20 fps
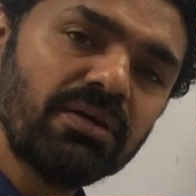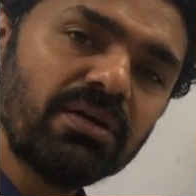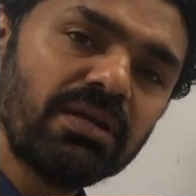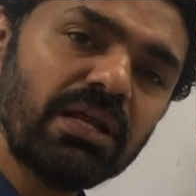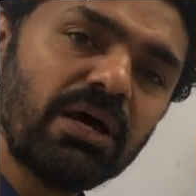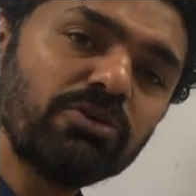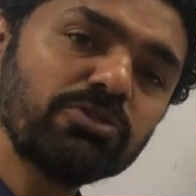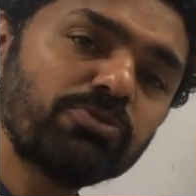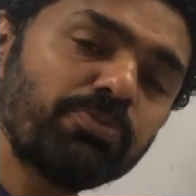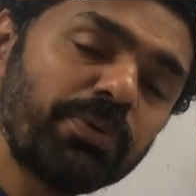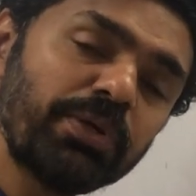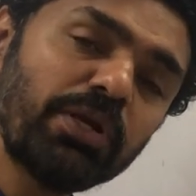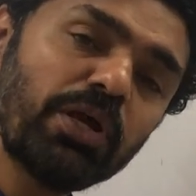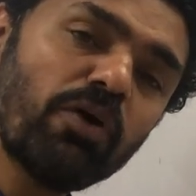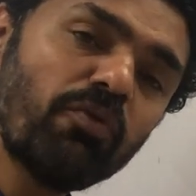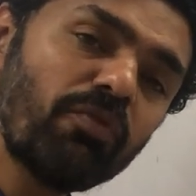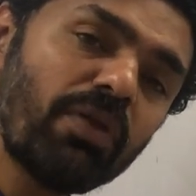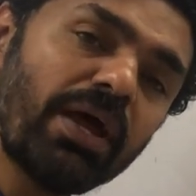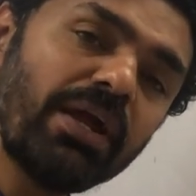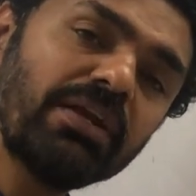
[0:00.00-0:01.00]
Now speed
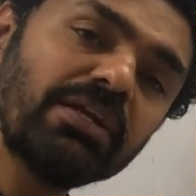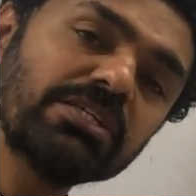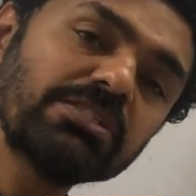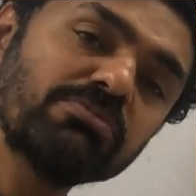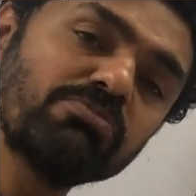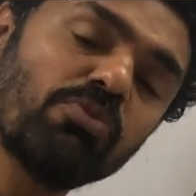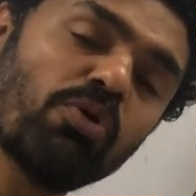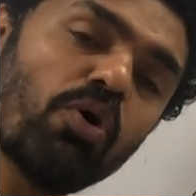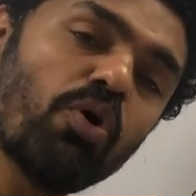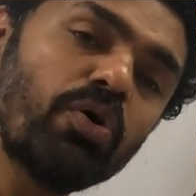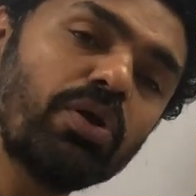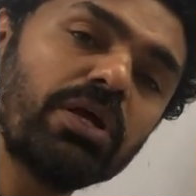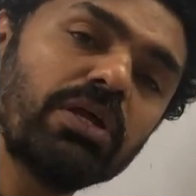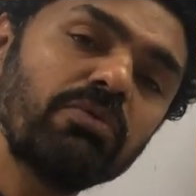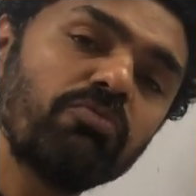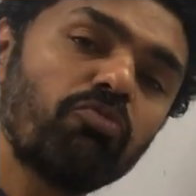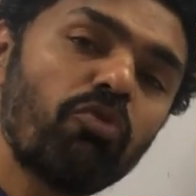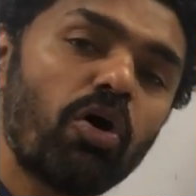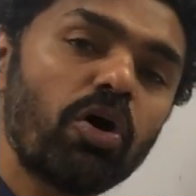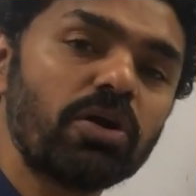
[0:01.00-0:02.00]
of light is more
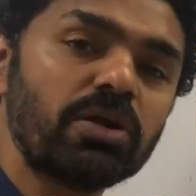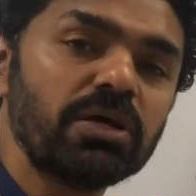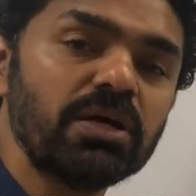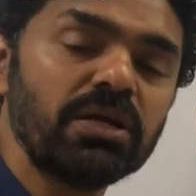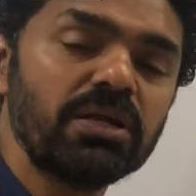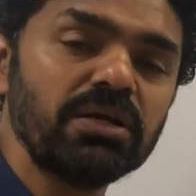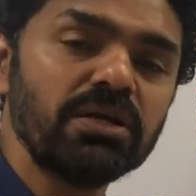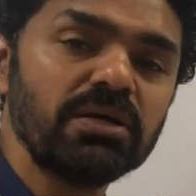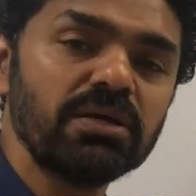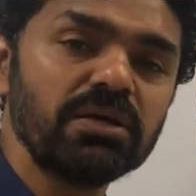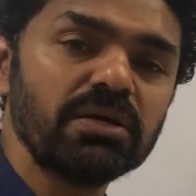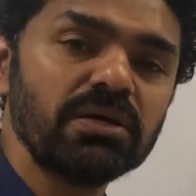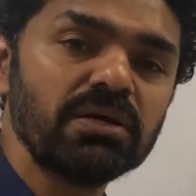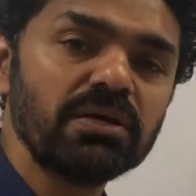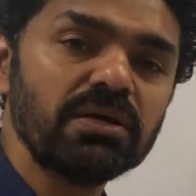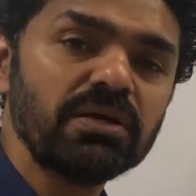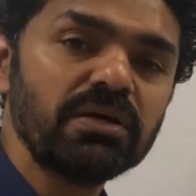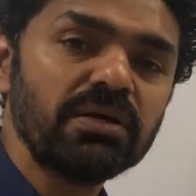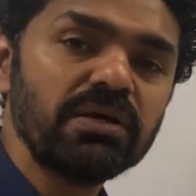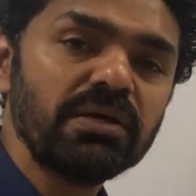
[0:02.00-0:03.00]
in water
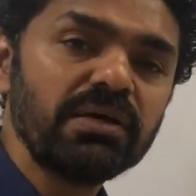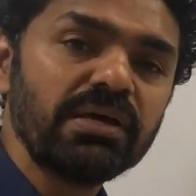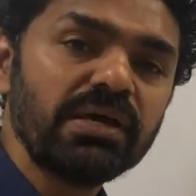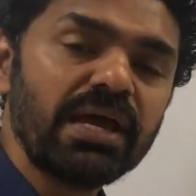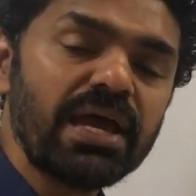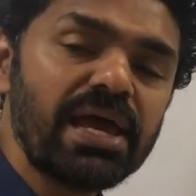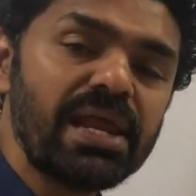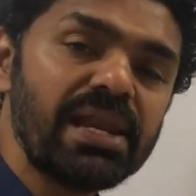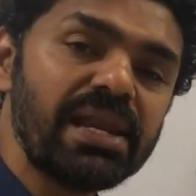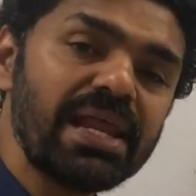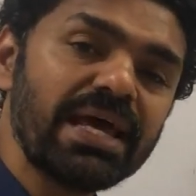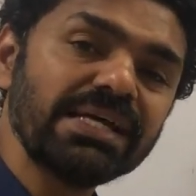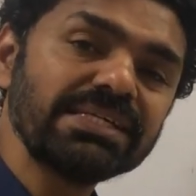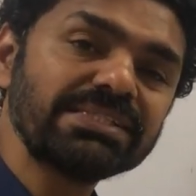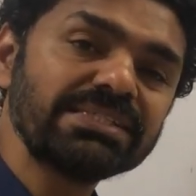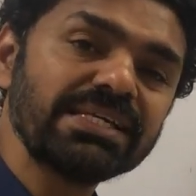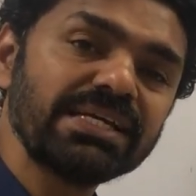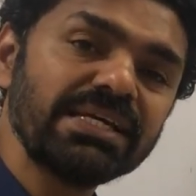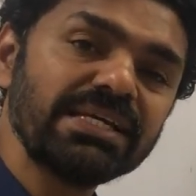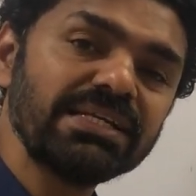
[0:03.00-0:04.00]
and
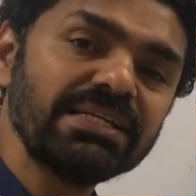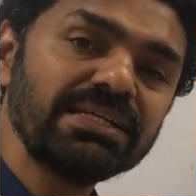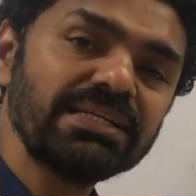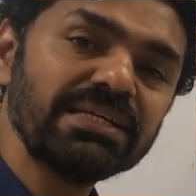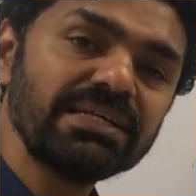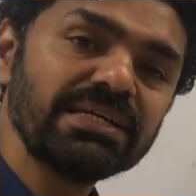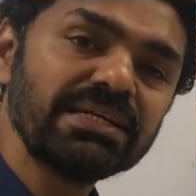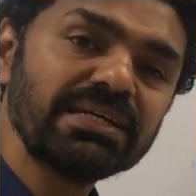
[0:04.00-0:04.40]
less in